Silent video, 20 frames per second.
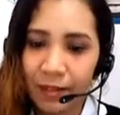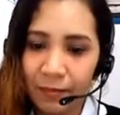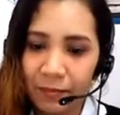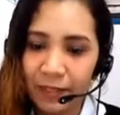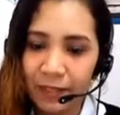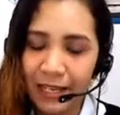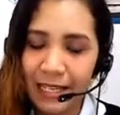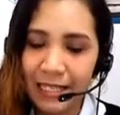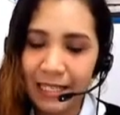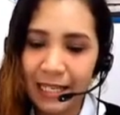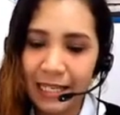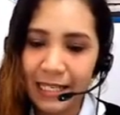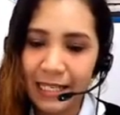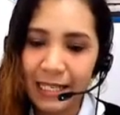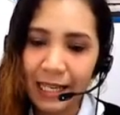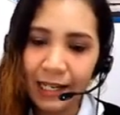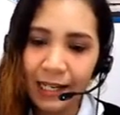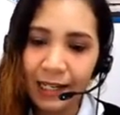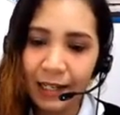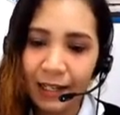Please
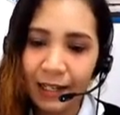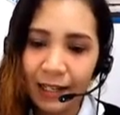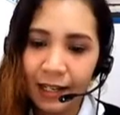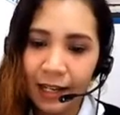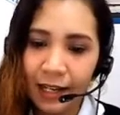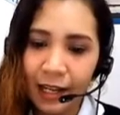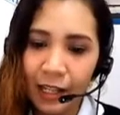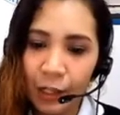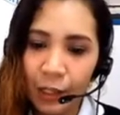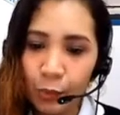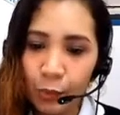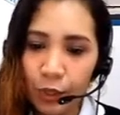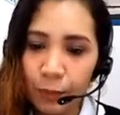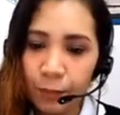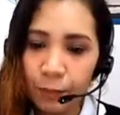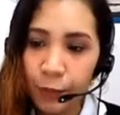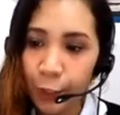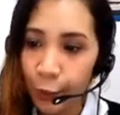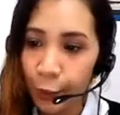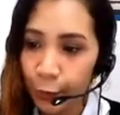listen. The word
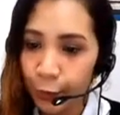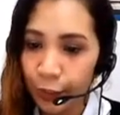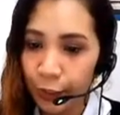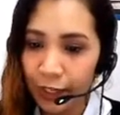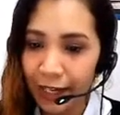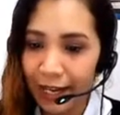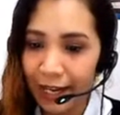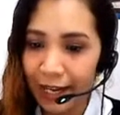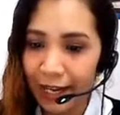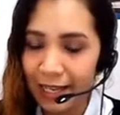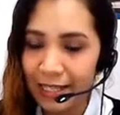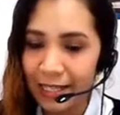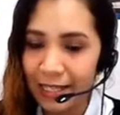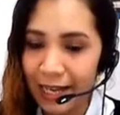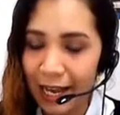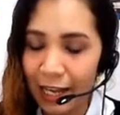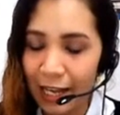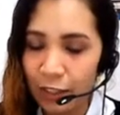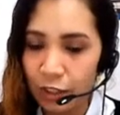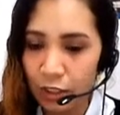pure is an
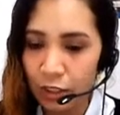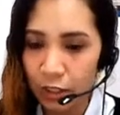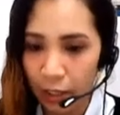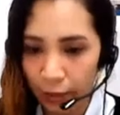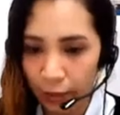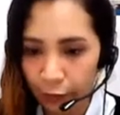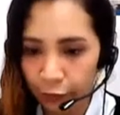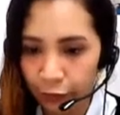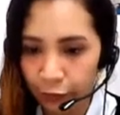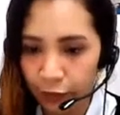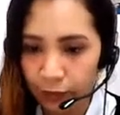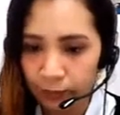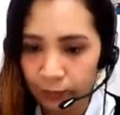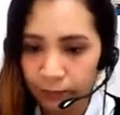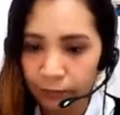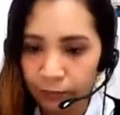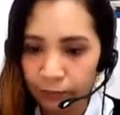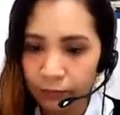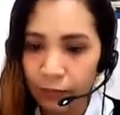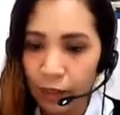adjective.
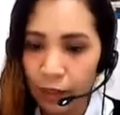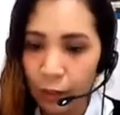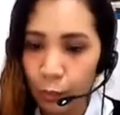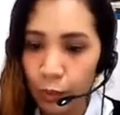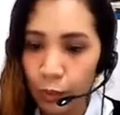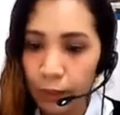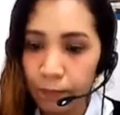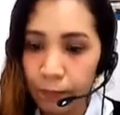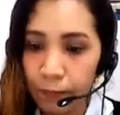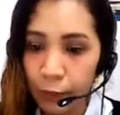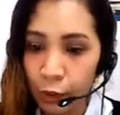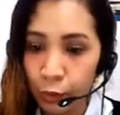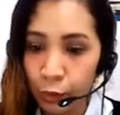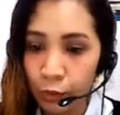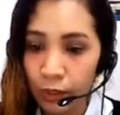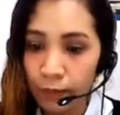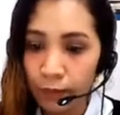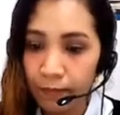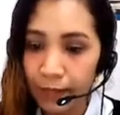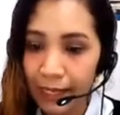The word
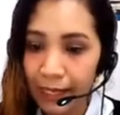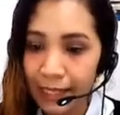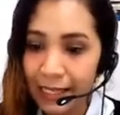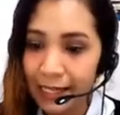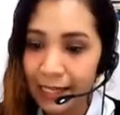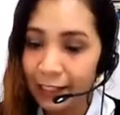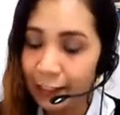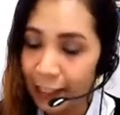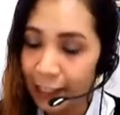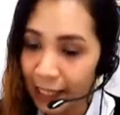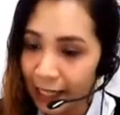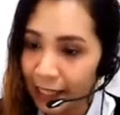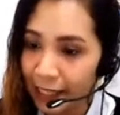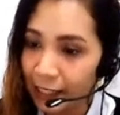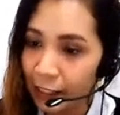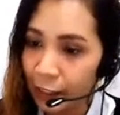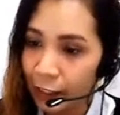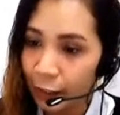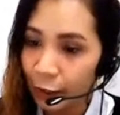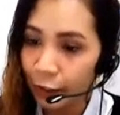pure means
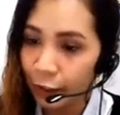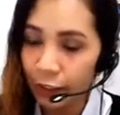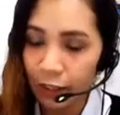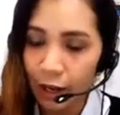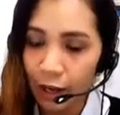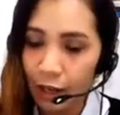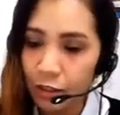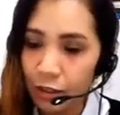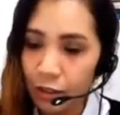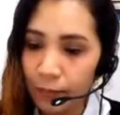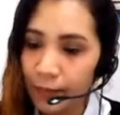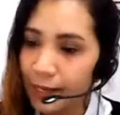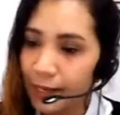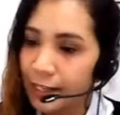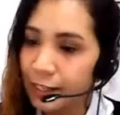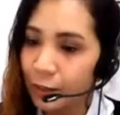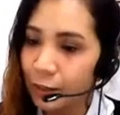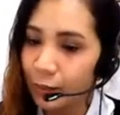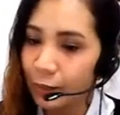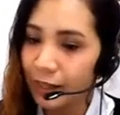clean or not
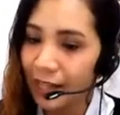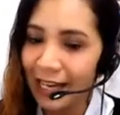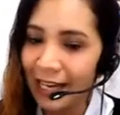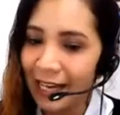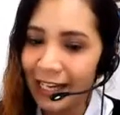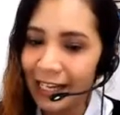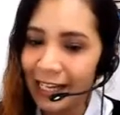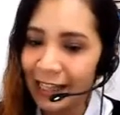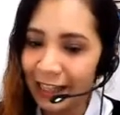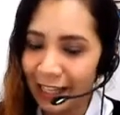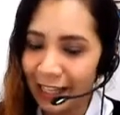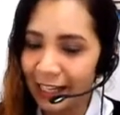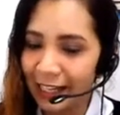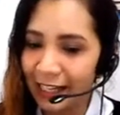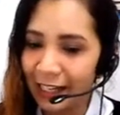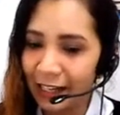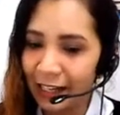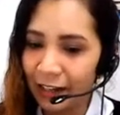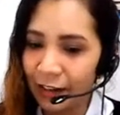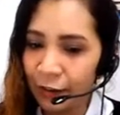mixed with
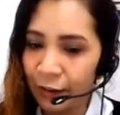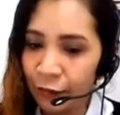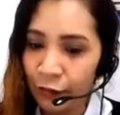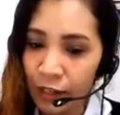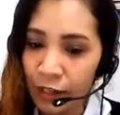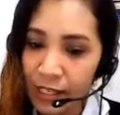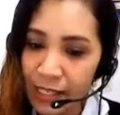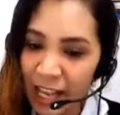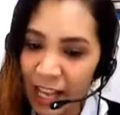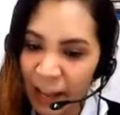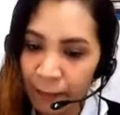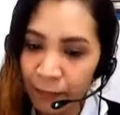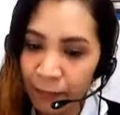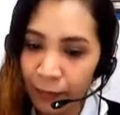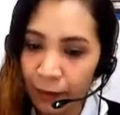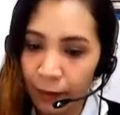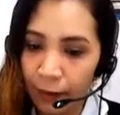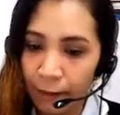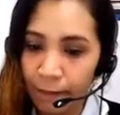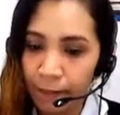anything. For
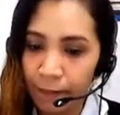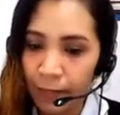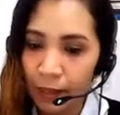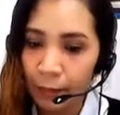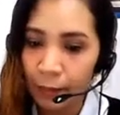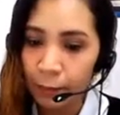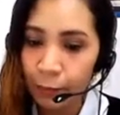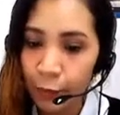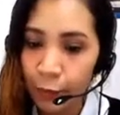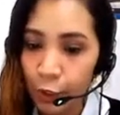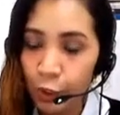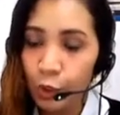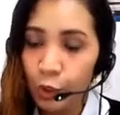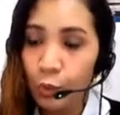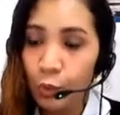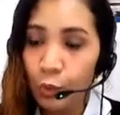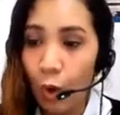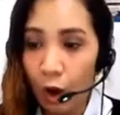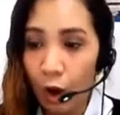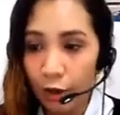example,
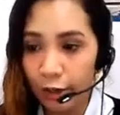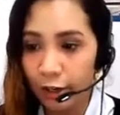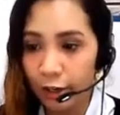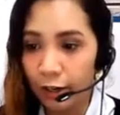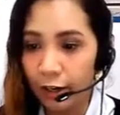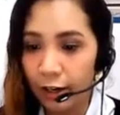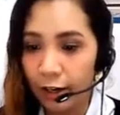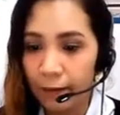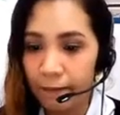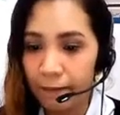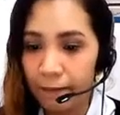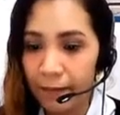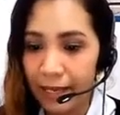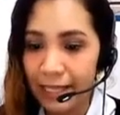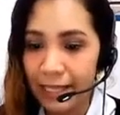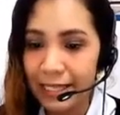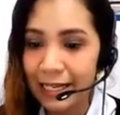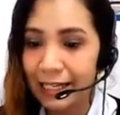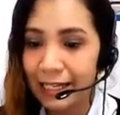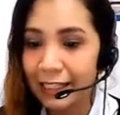pure water
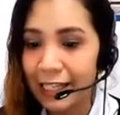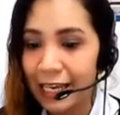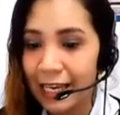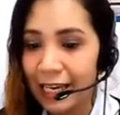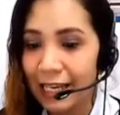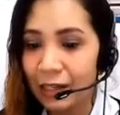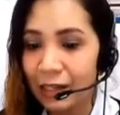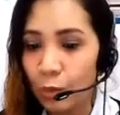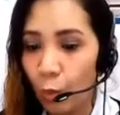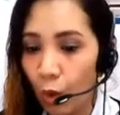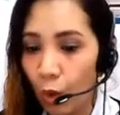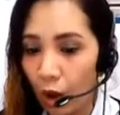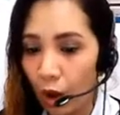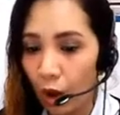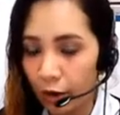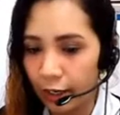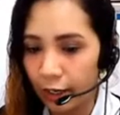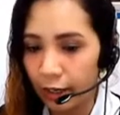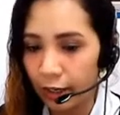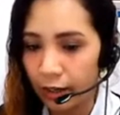means clean
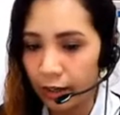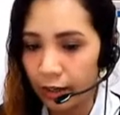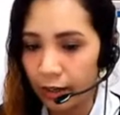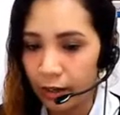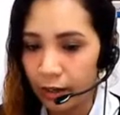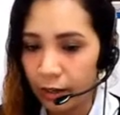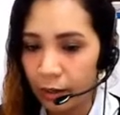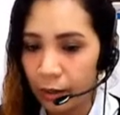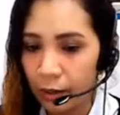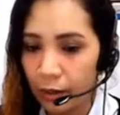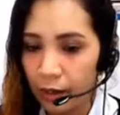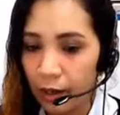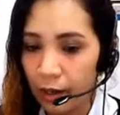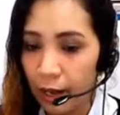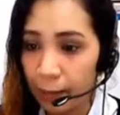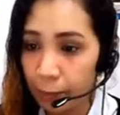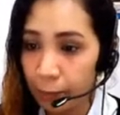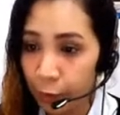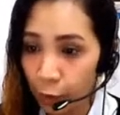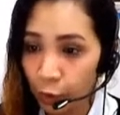water,
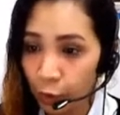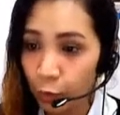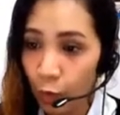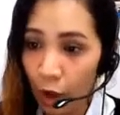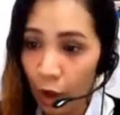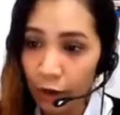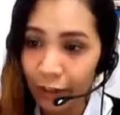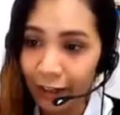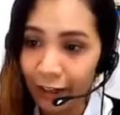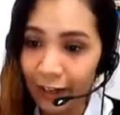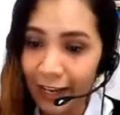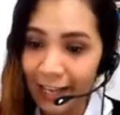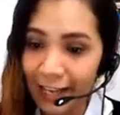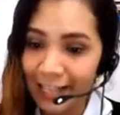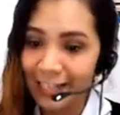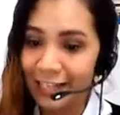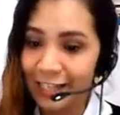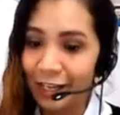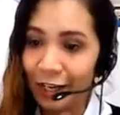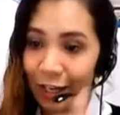and pure water
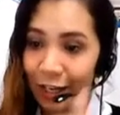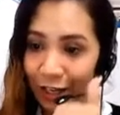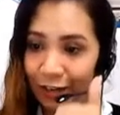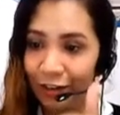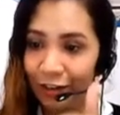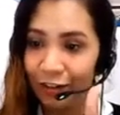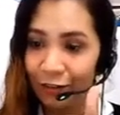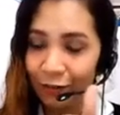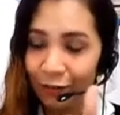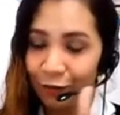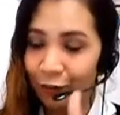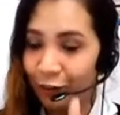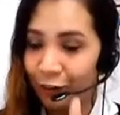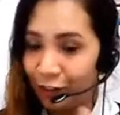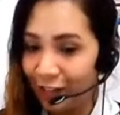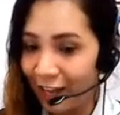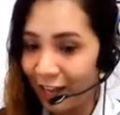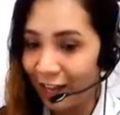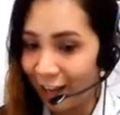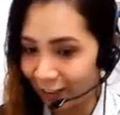is good for
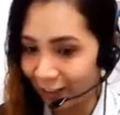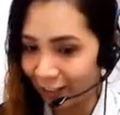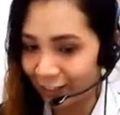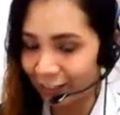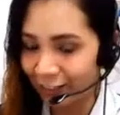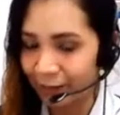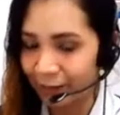the health.